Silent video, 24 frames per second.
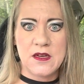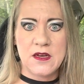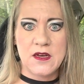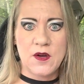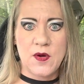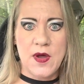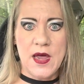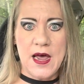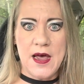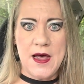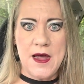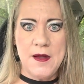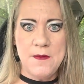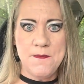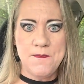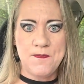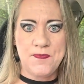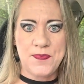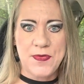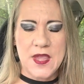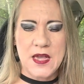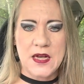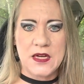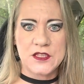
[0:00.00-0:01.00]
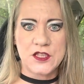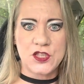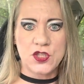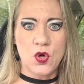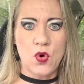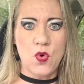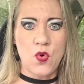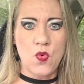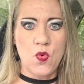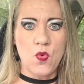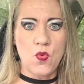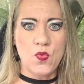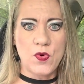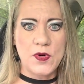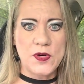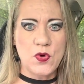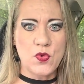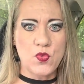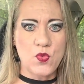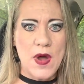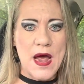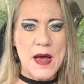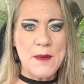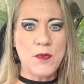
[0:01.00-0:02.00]
Okay, so to
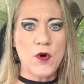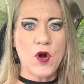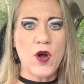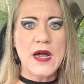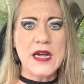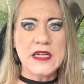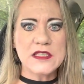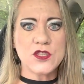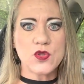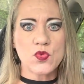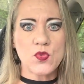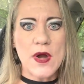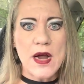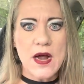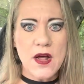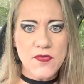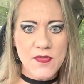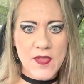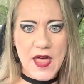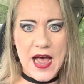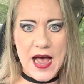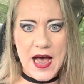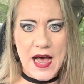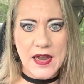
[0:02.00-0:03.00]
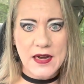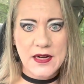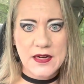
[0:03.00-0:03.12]
wrap our heads around that.